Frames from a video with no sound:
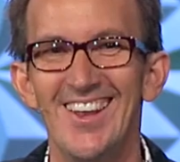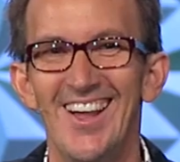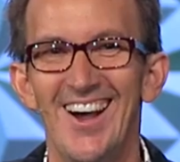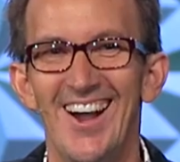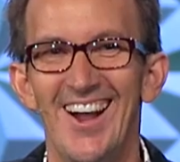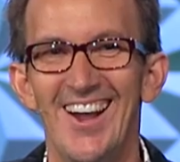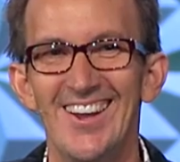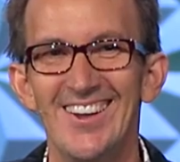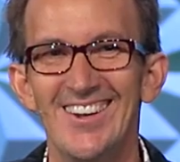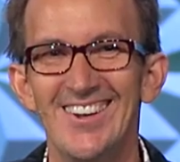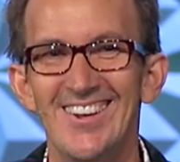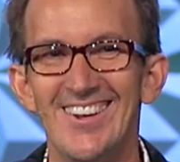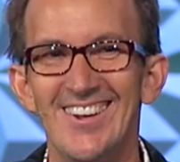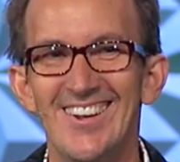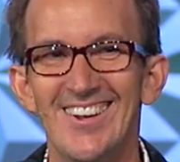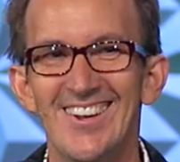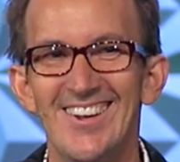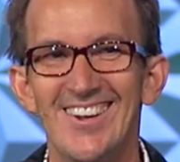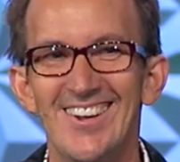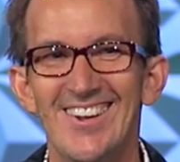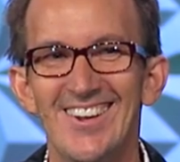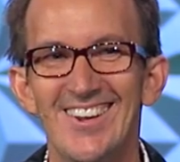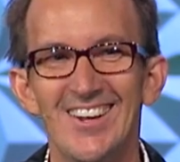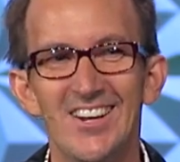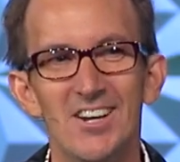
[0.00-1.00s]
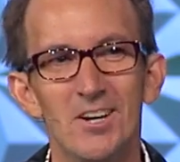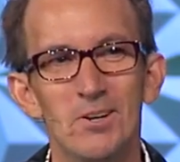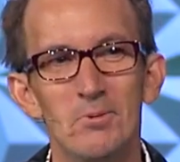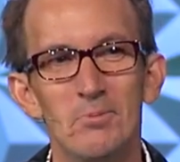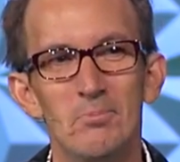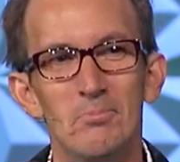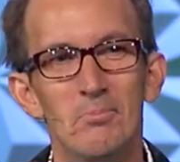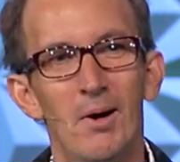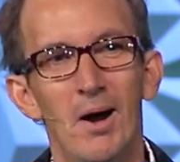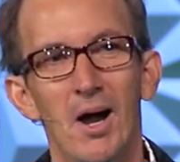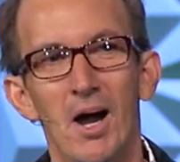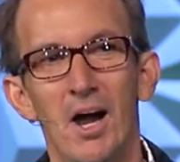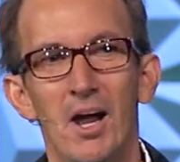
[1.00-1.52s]
like, you know,
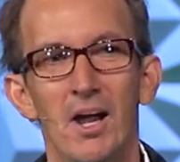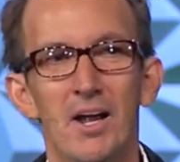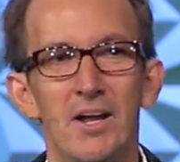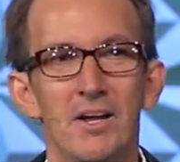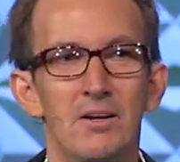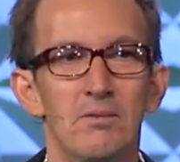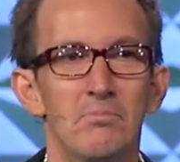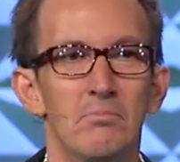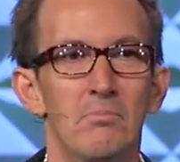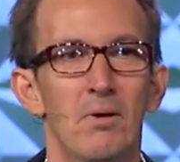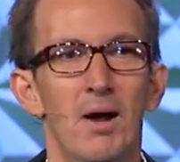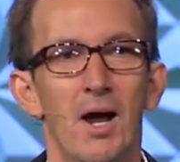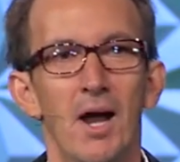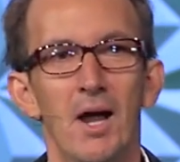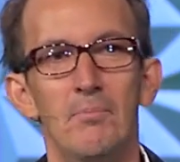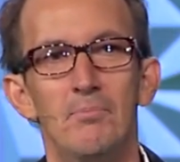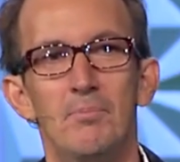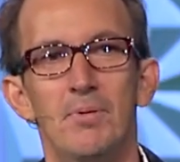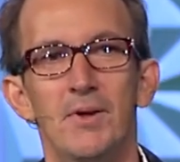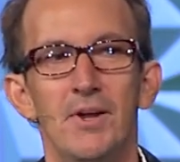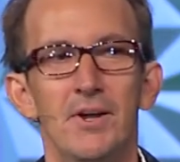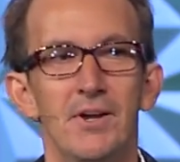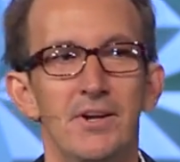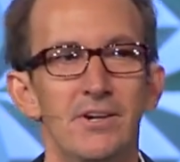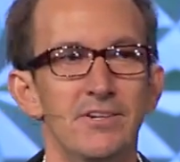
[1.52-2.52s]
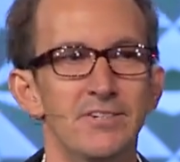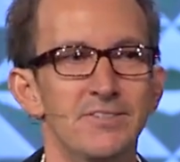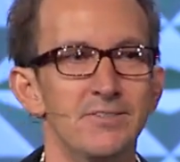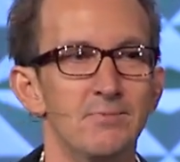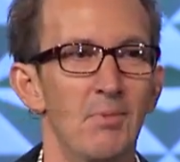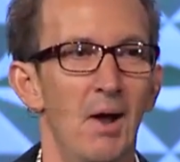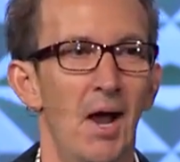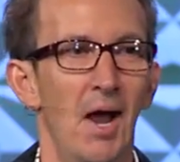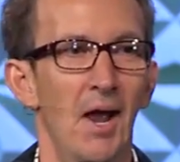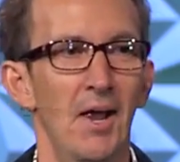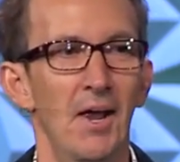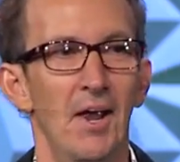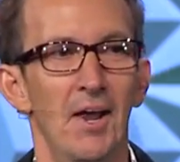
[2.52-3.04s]
my, my peers,
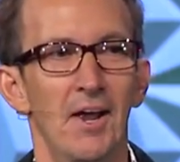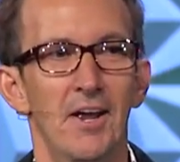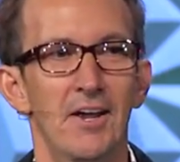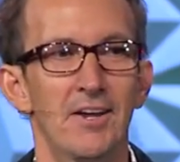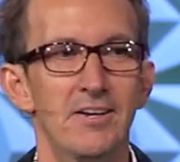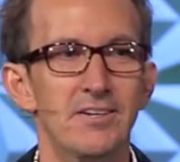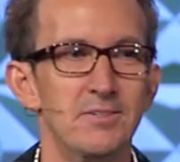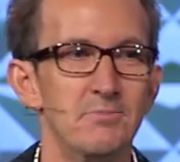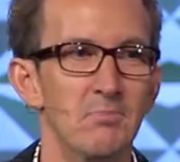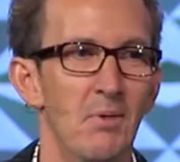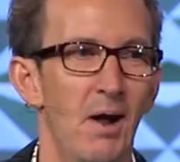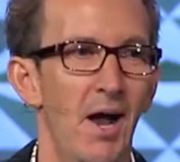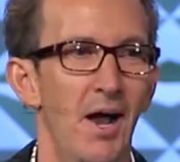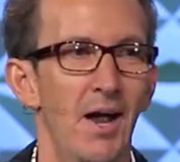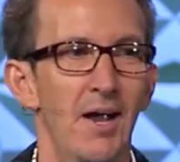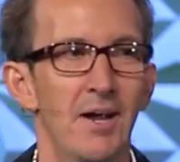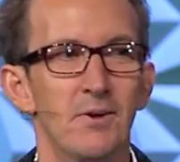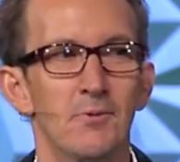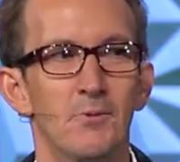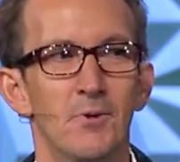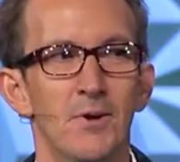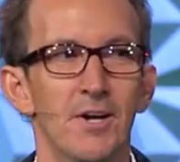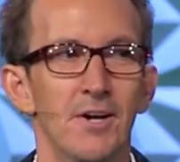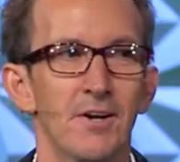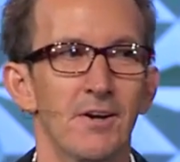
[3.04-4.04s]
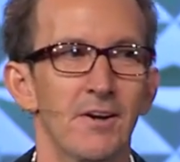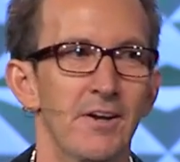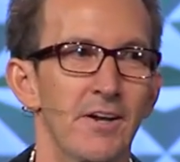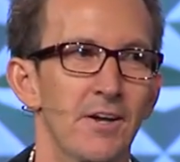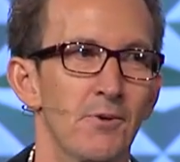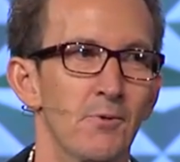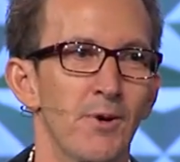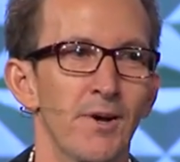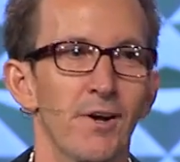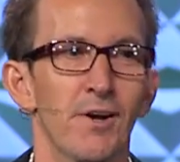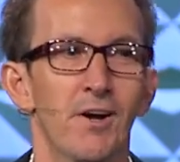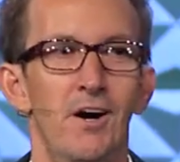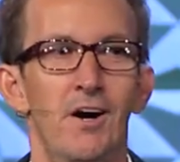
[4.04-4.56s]
my age, my, we're,
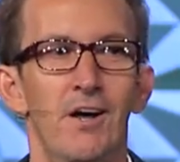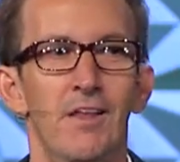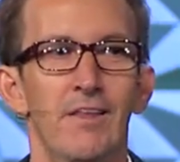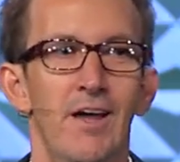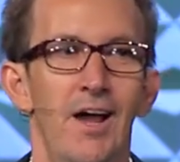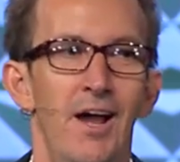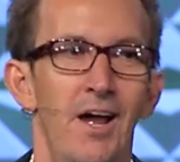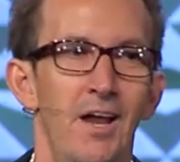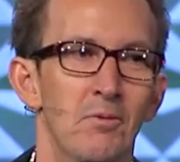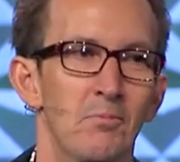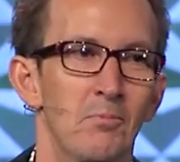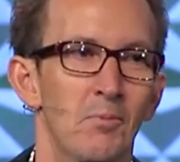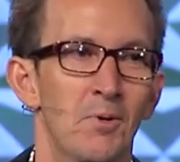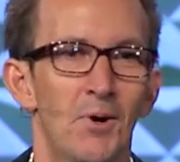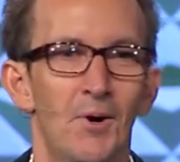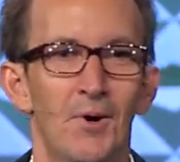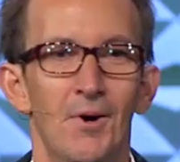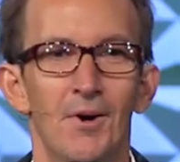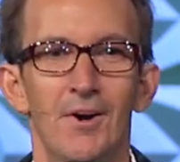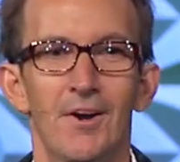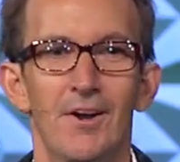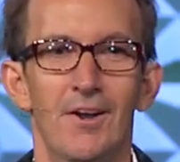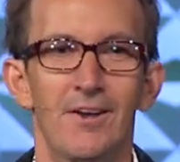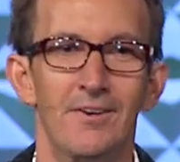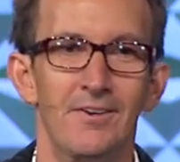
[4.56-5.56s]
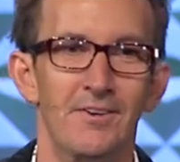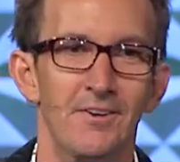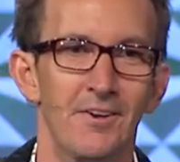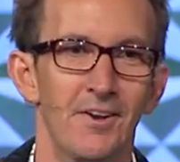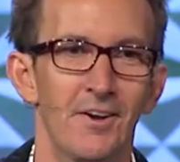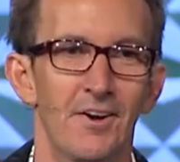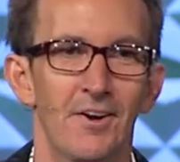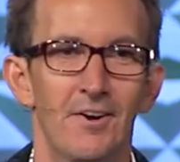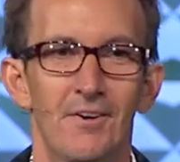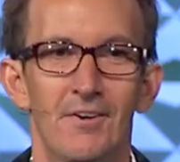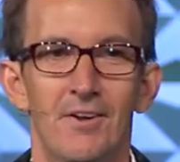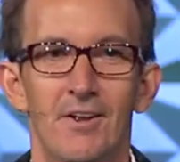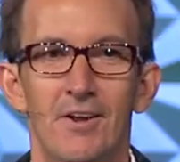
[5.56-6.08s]
we're all that and more, and, you
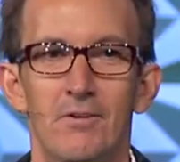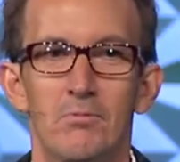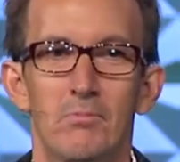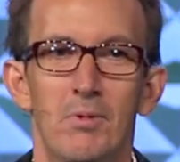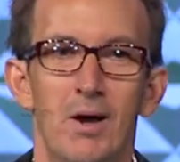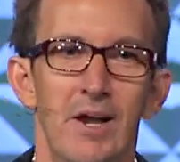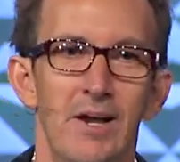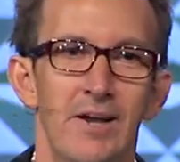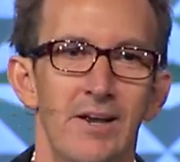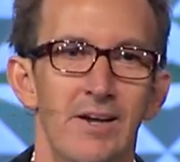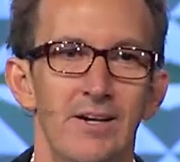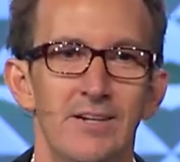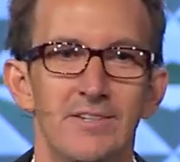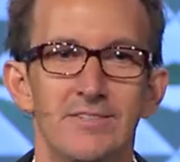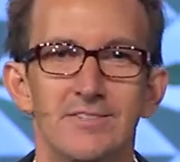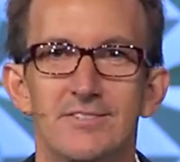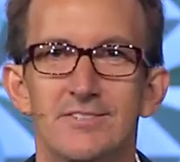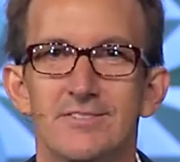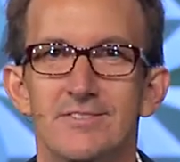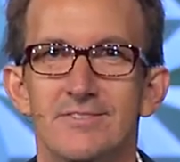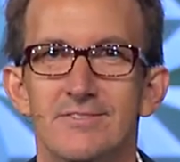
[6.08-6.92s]
know, and everybody else,